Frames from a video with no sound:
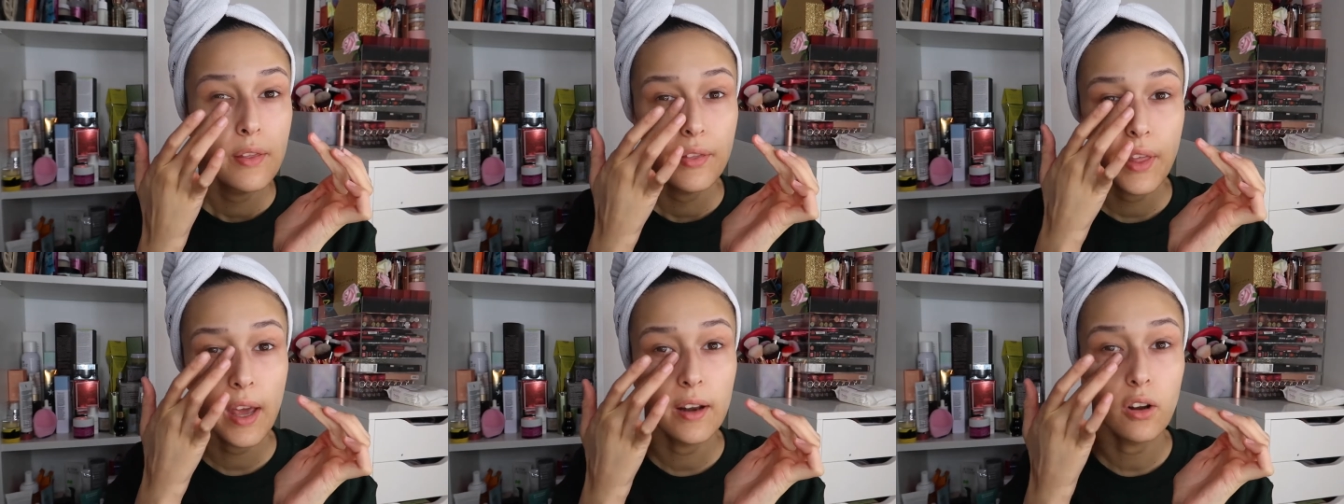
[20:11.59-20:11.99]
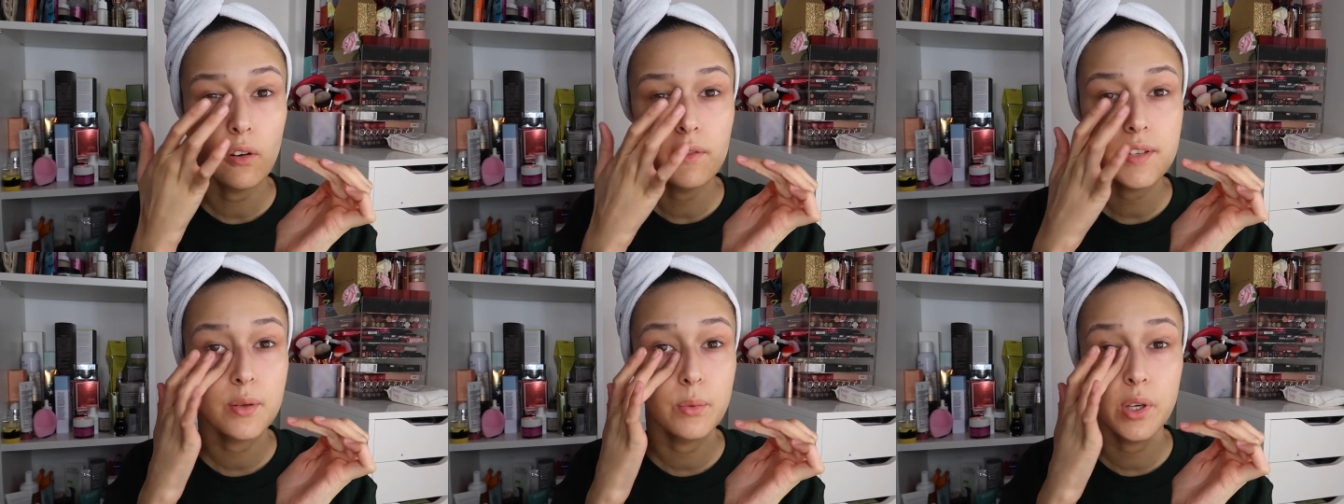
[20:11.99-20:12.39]
then
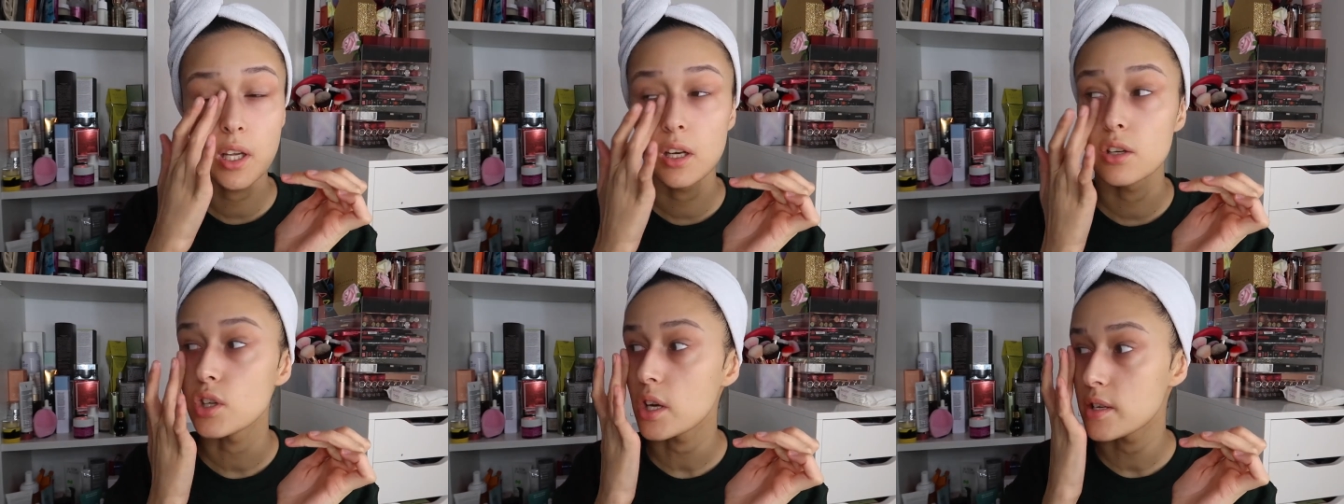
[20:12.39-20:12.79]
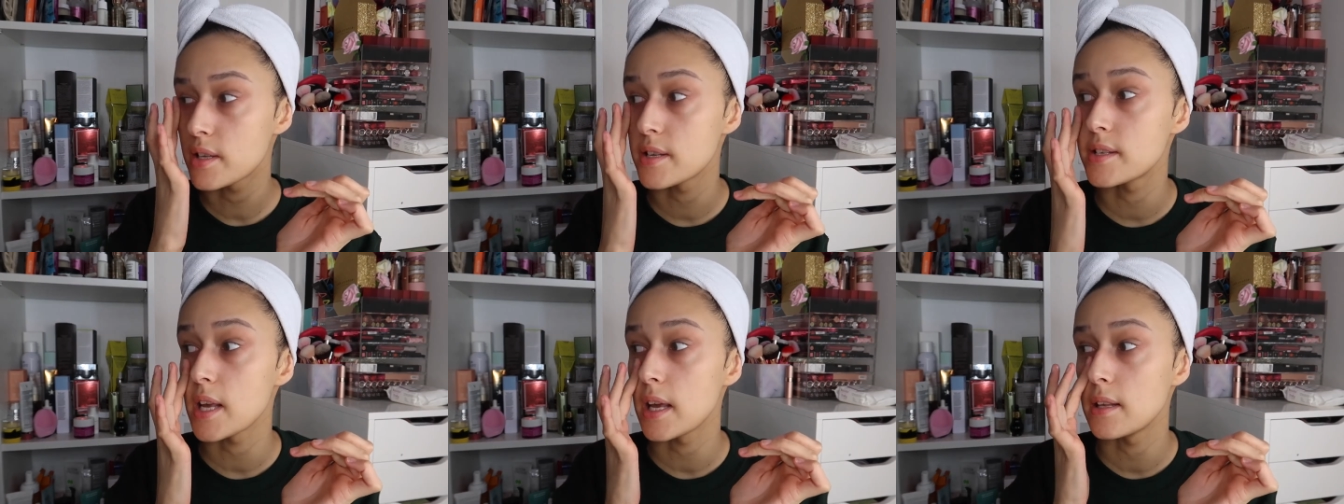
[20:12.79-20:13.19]
obviously we can adjust
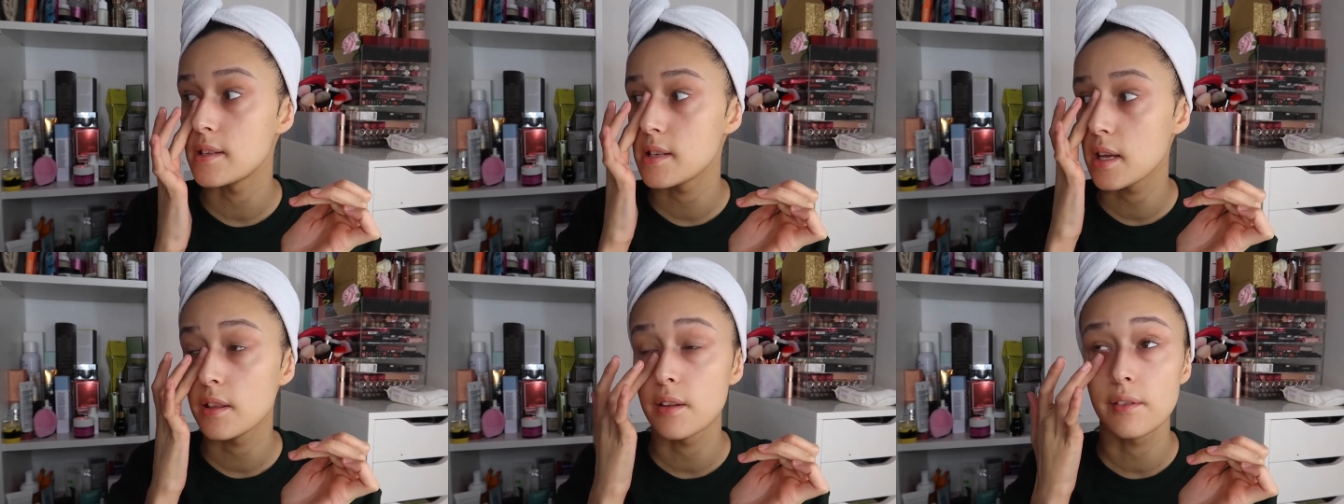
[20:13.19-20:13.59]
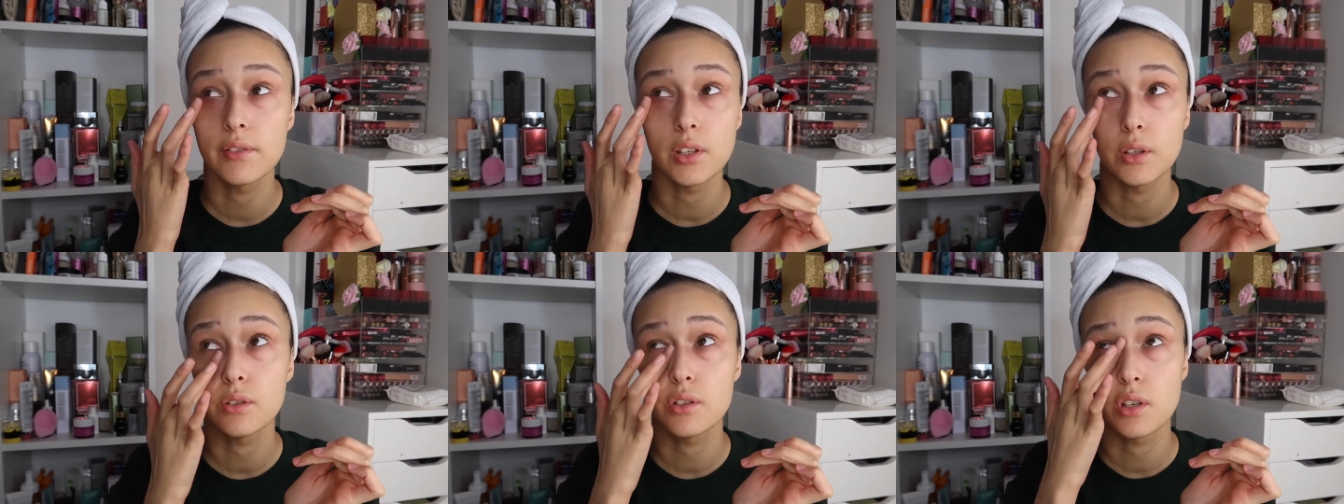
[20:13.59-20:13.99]
the settings in the
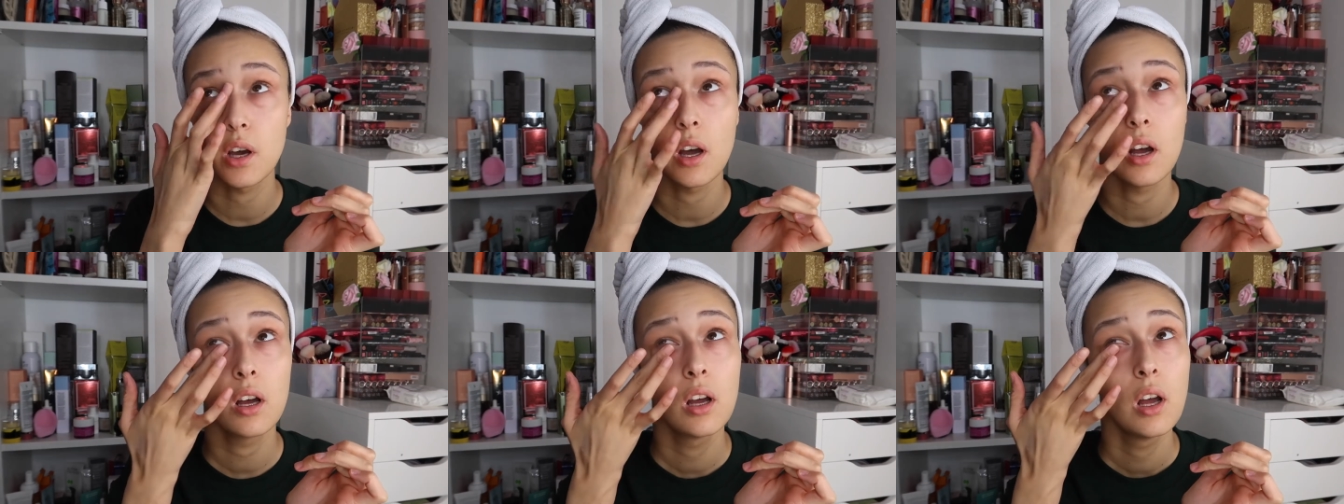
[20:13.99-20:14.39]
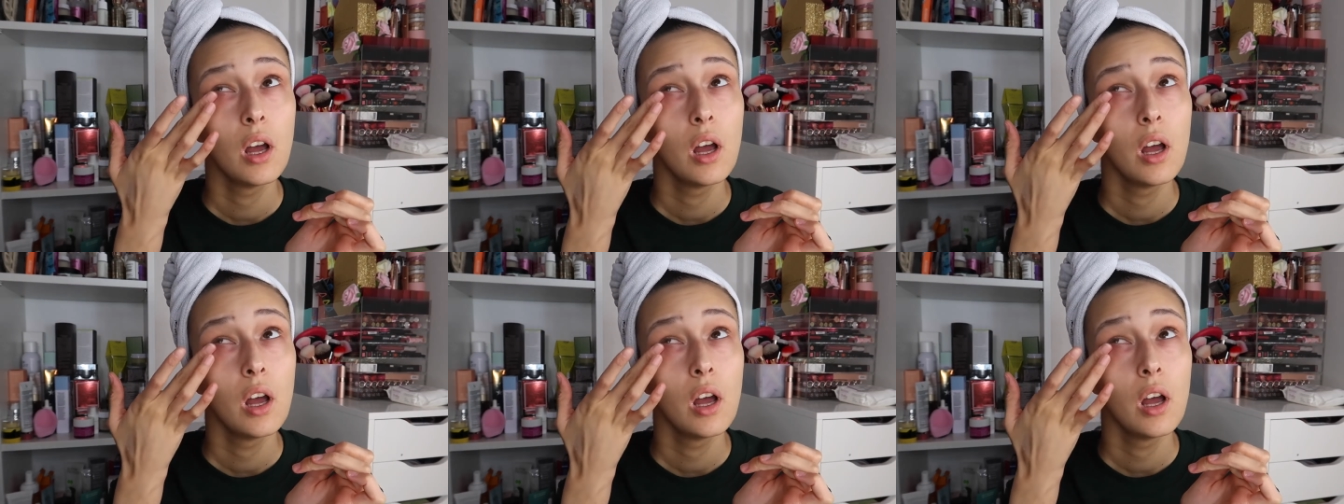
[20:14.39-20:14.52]
future